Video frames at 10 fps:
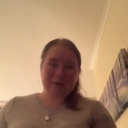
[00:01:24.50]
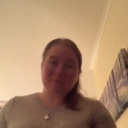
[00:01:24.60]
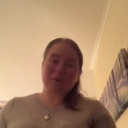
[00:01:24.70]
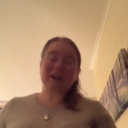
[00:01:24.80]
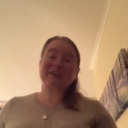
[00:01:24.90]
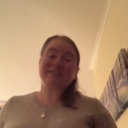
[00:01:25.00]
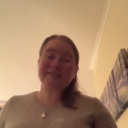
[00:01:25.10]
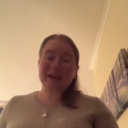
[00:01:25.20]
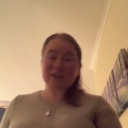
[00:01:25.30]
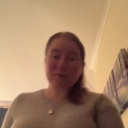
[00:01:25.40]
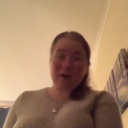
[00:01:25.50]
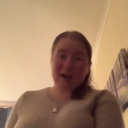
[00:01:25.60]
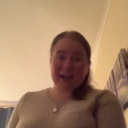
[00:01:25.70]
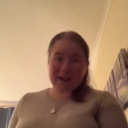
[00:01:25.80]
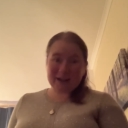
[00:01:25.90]
but I can tell you what
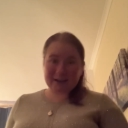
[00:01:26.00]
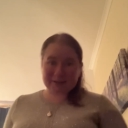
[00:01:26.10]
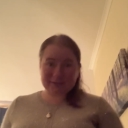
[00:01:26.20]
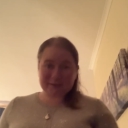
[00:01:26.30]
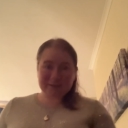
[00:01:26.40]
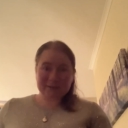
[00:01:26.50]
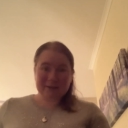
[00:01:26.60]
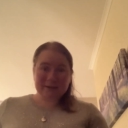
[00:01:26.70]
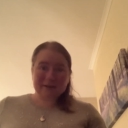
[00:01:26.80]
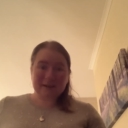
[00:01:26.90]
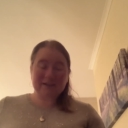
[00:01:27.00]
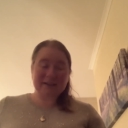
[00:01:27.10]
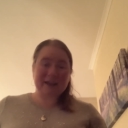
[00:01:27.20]
I had and,